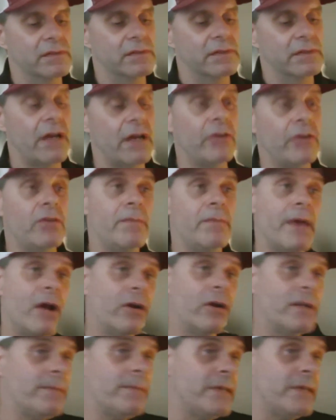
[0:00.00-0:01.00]
Now, you may
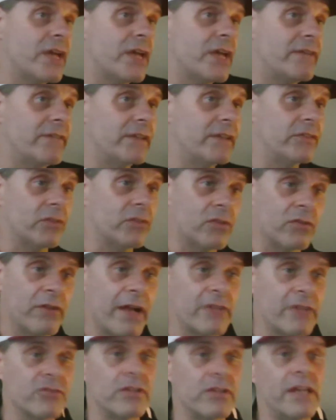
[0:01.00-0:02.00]
already be JV, so
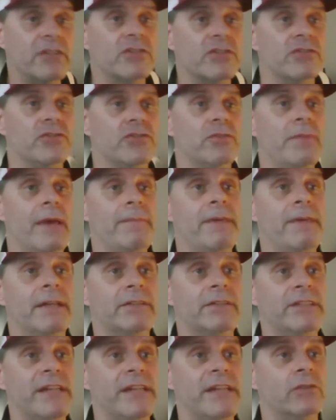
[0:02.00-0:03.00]
congratulations. You may be a
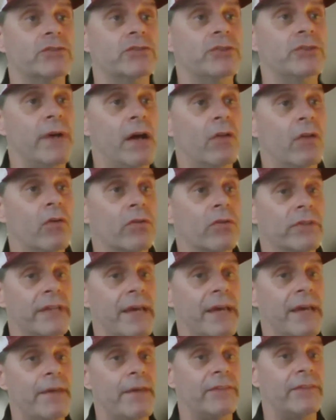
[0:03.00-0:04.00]
TL2L or the
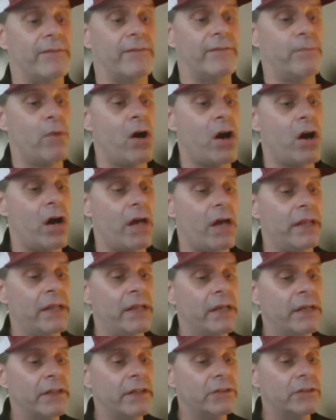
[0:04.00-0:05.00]
MSF mod
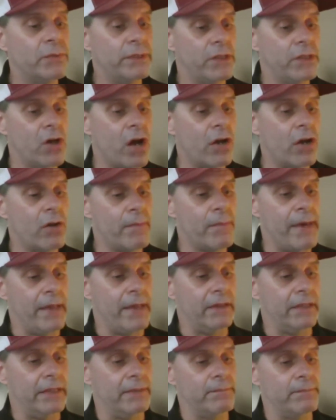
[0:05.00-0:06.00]
doing the auto
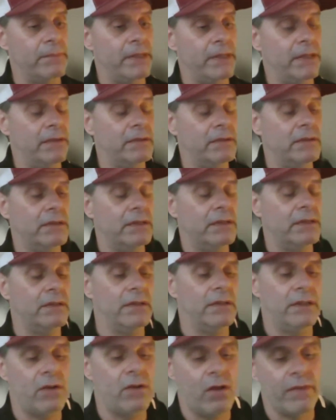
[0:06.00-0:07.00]
mailing
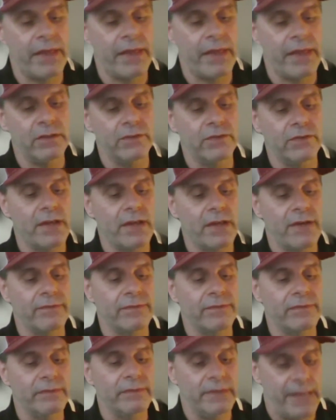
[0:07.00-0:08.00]
and all that good stuff.
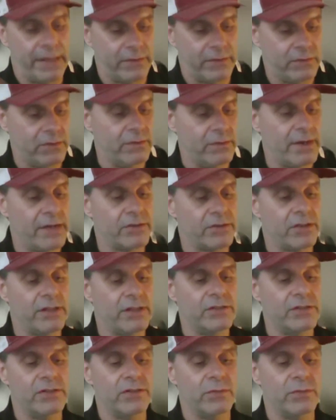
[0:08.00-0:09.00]
and that's
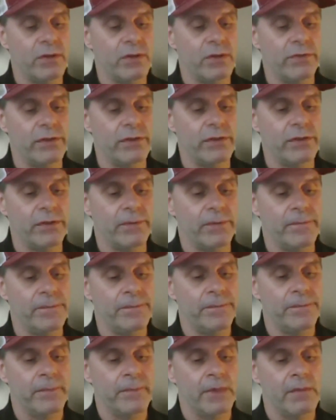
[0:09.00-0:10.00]
congratulations as well to you.
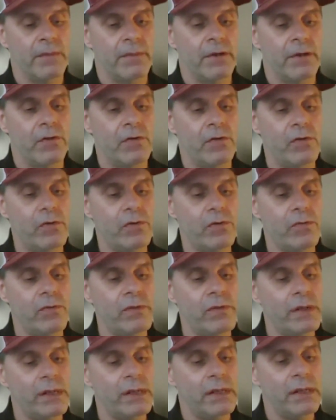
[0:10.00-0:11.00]
But
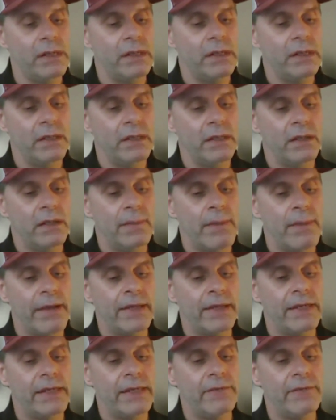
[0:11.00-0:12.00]
who am I
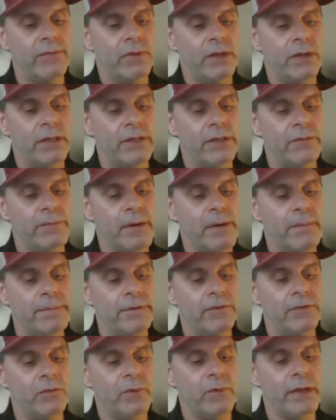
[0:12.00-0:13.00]
going to give one of these
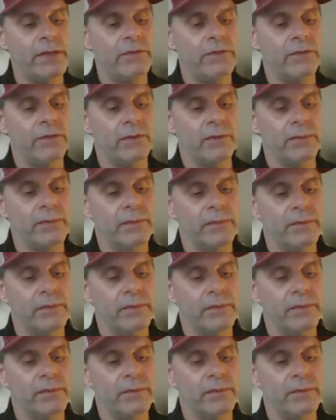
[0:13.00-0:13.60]
puppies away to?